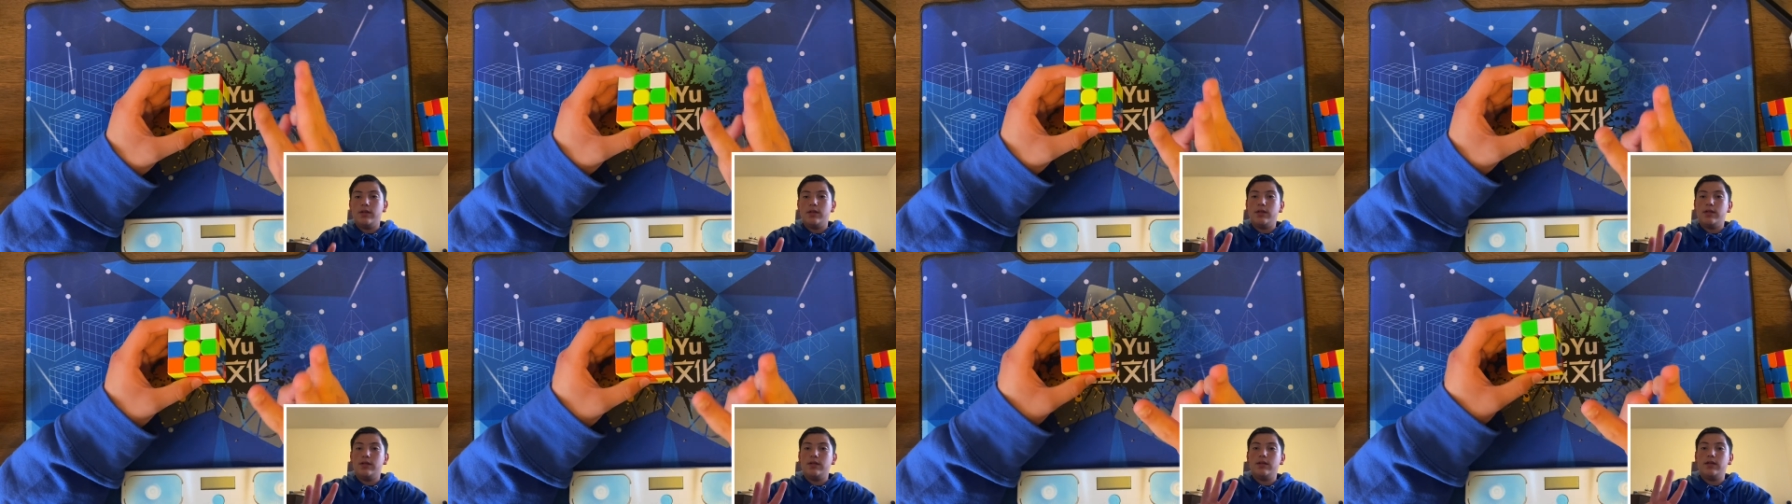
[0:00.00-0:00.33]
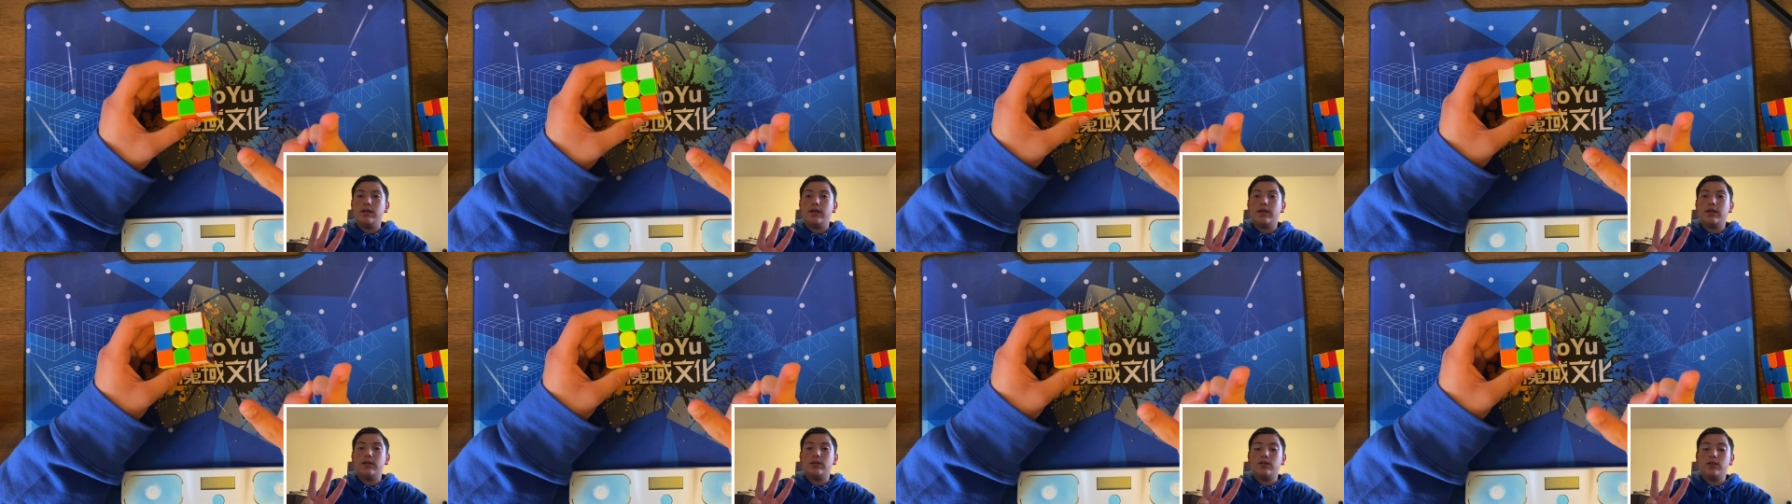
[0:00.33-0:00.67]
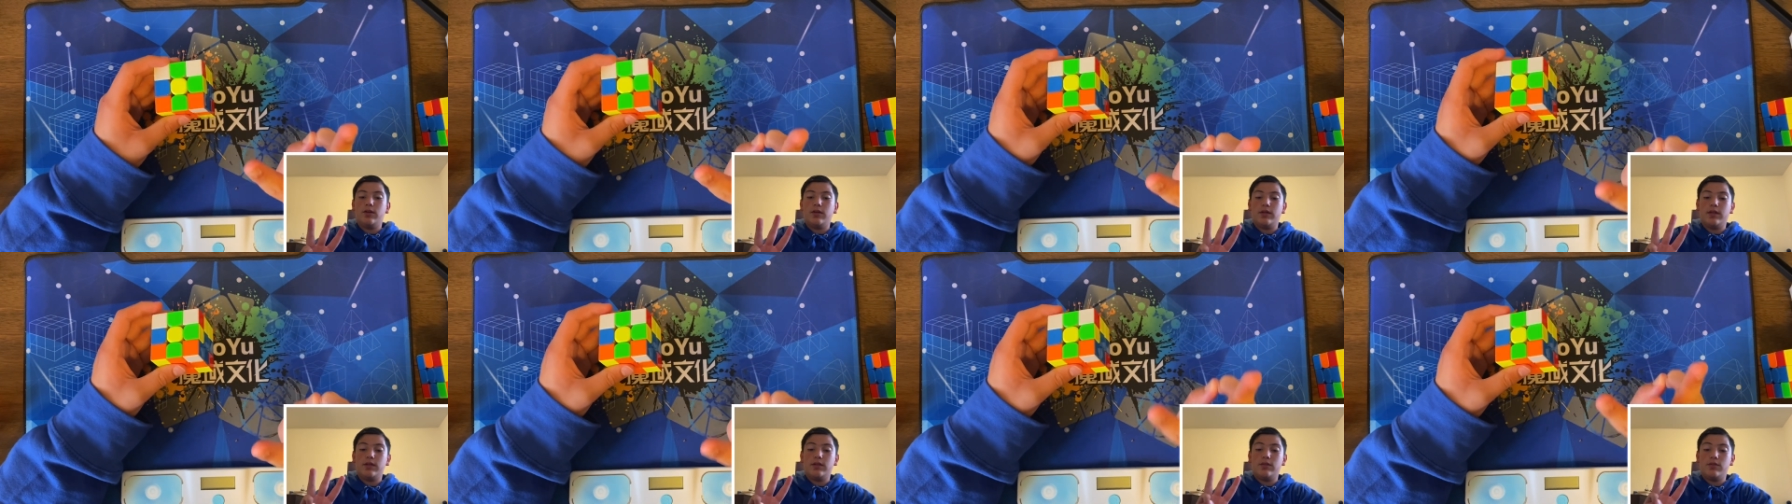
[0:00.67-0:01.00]
it can look
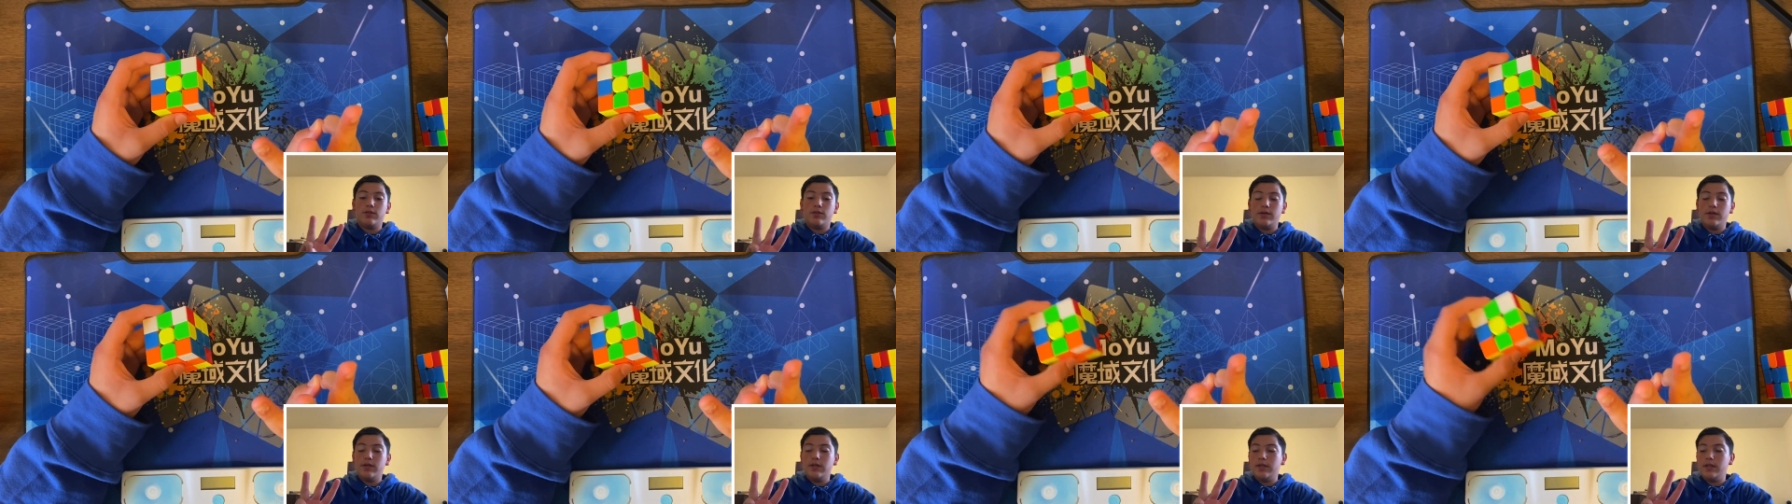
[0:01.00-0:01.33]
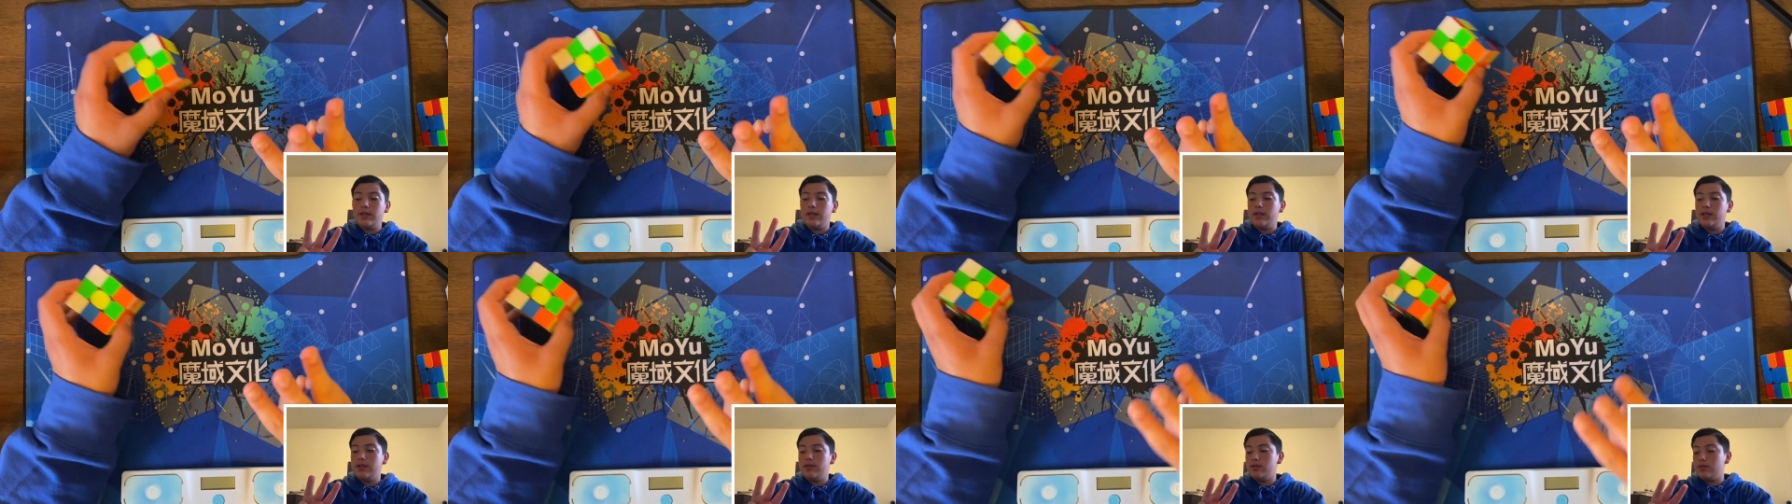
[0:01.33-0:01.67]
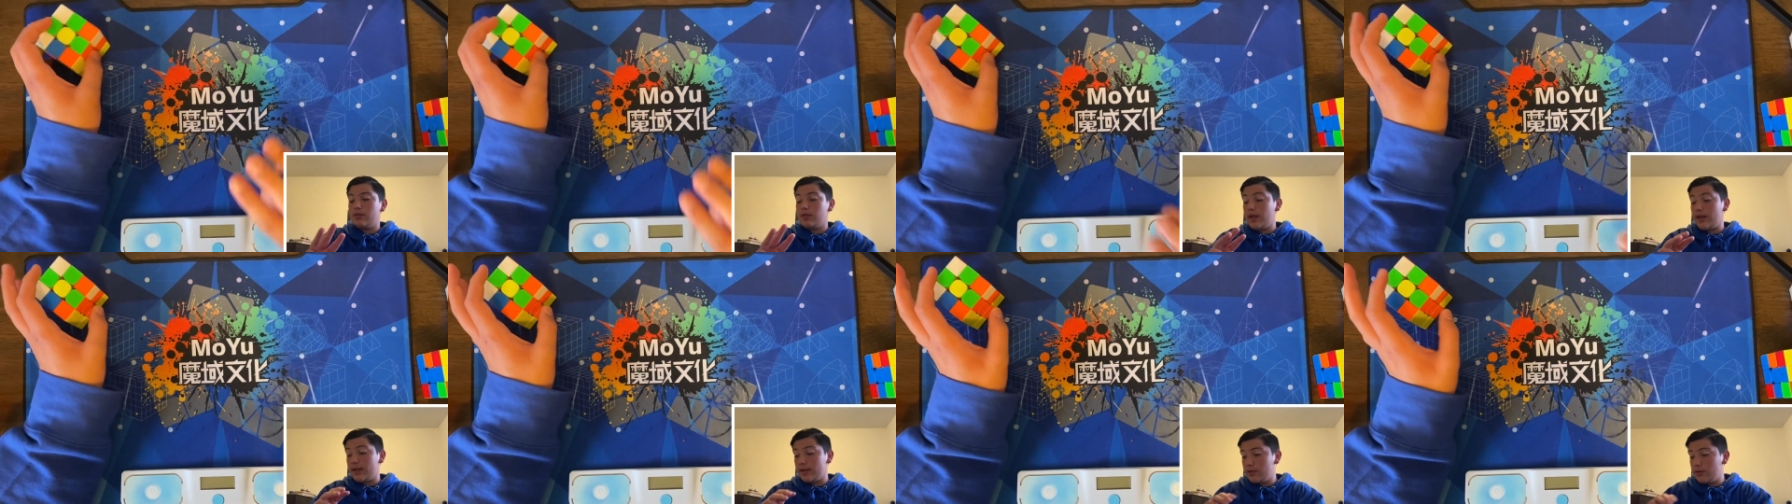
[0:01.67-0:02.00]
in
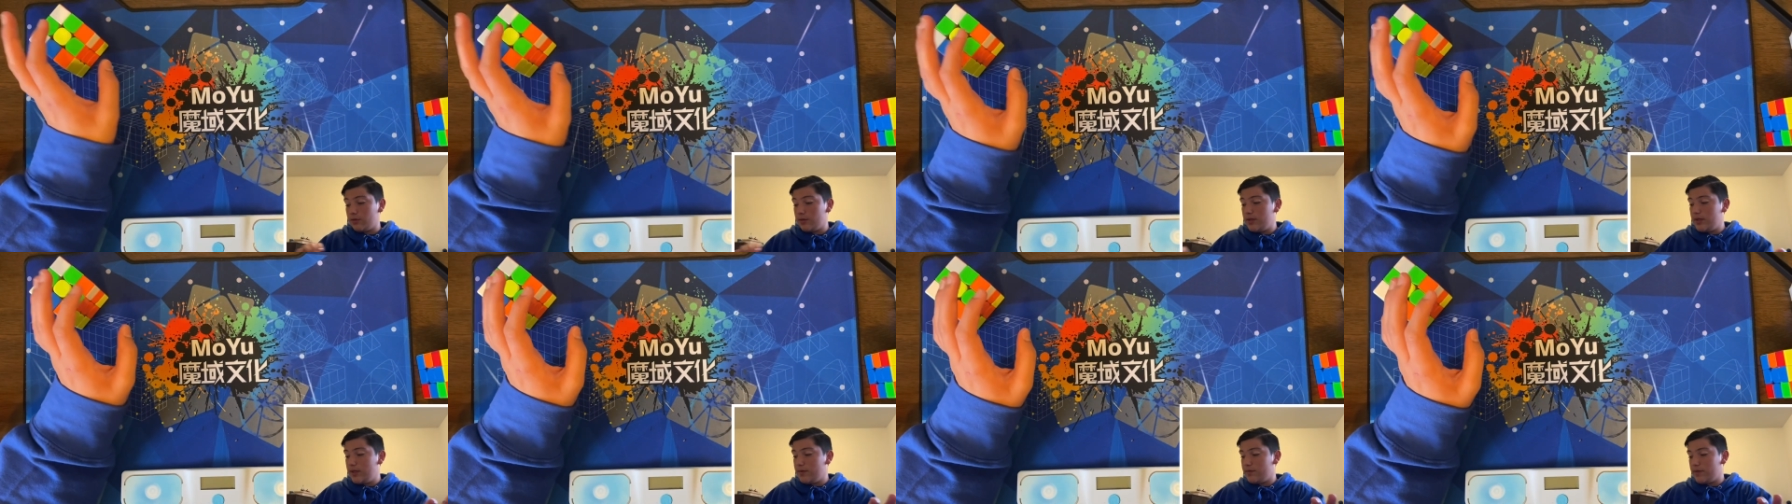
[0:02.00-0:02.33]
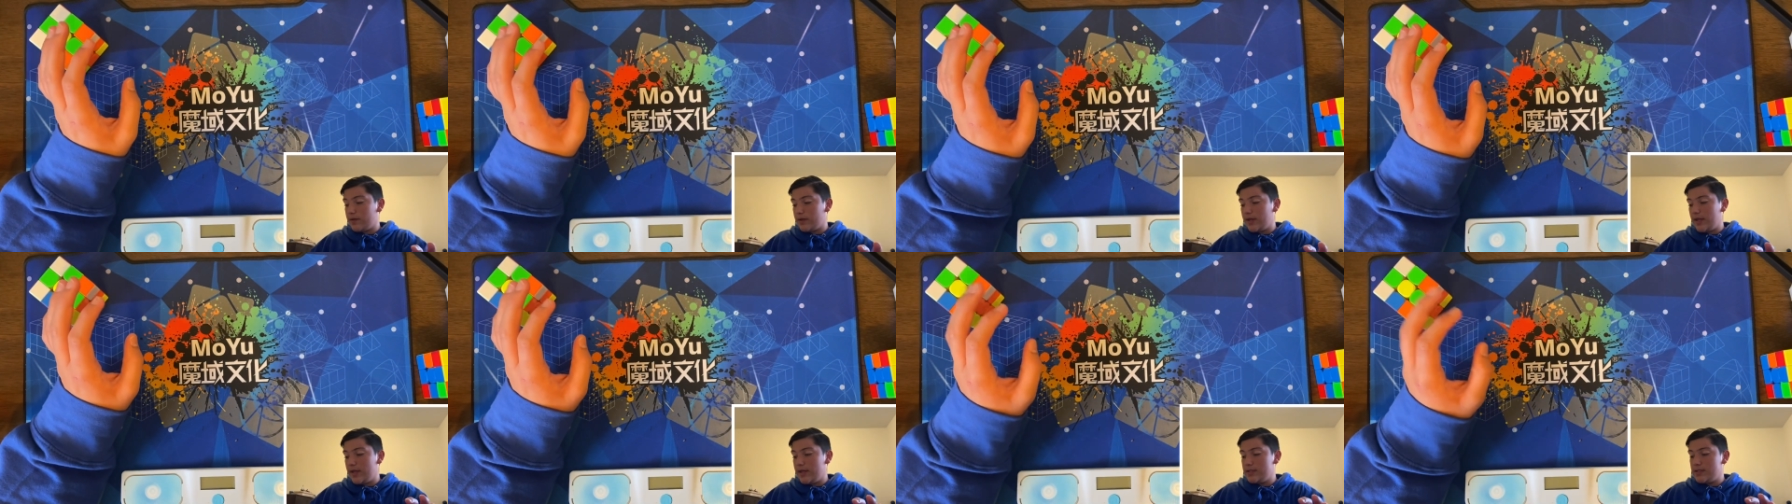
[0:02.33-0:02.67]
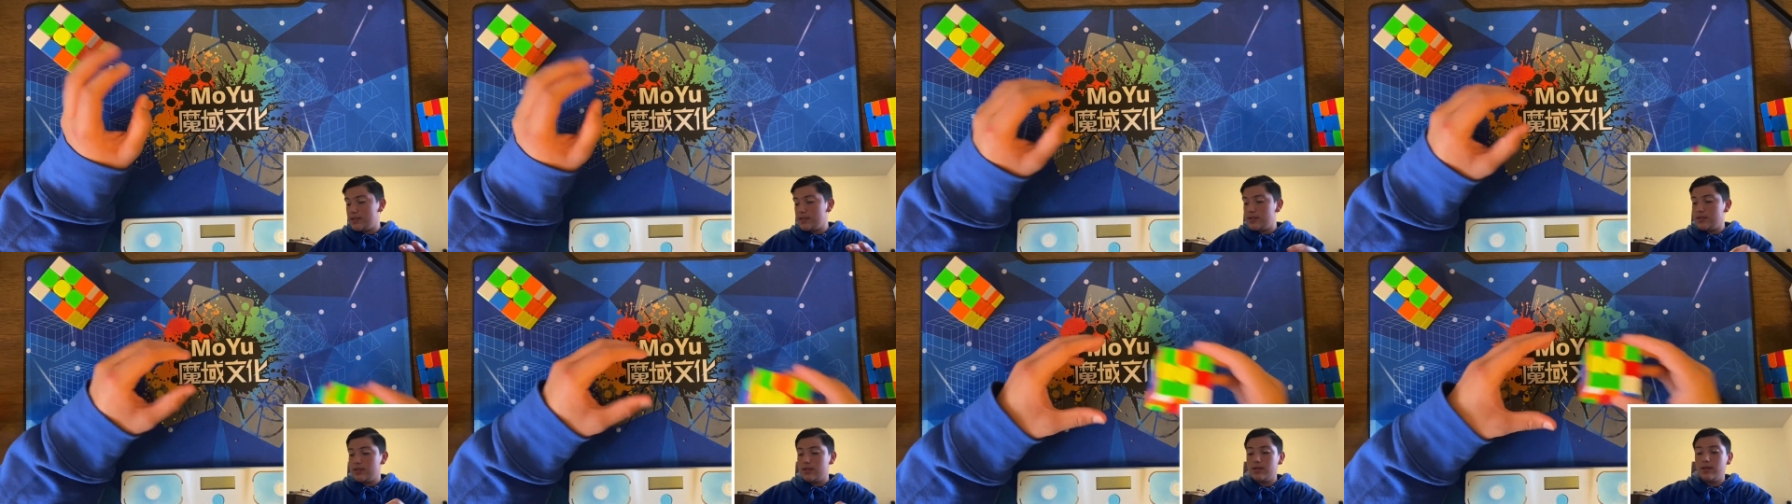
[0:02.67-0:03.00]
three different cases.